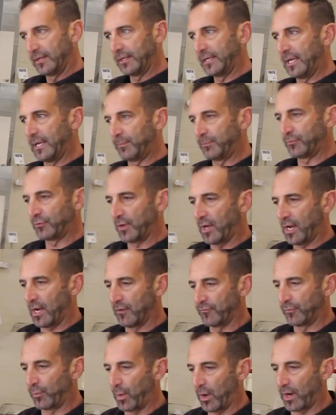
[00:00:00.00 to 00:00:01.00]
keeps
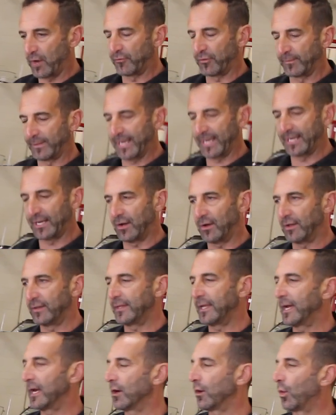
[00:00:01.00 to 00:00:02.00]
uh, water from getting
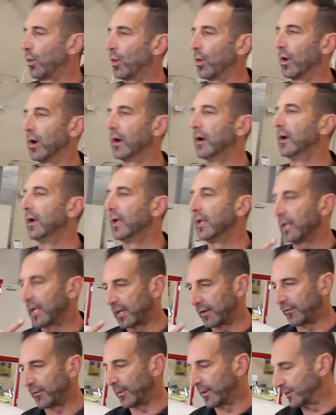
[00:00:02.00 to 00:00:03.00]
on there or
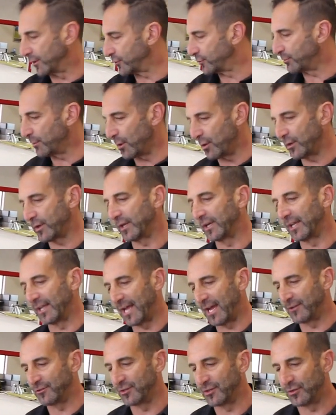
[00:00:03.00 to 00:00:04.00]
like if you want to smoke, it
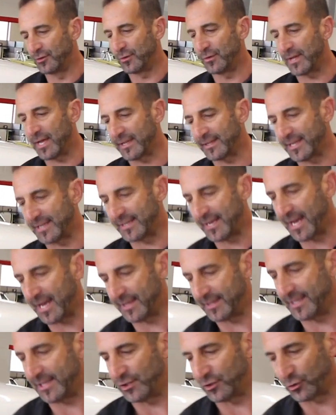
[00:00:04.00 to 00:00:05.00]
allowed you to do that. Then you
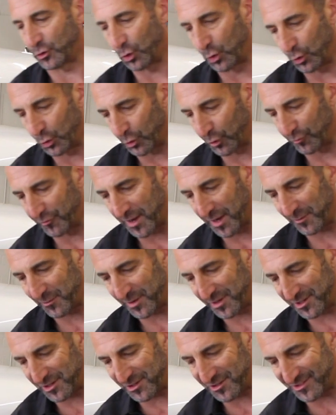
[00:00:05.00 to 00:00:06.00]
had these cool vent
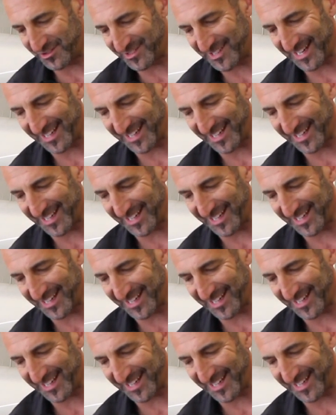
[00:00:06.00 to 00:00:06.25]
windows.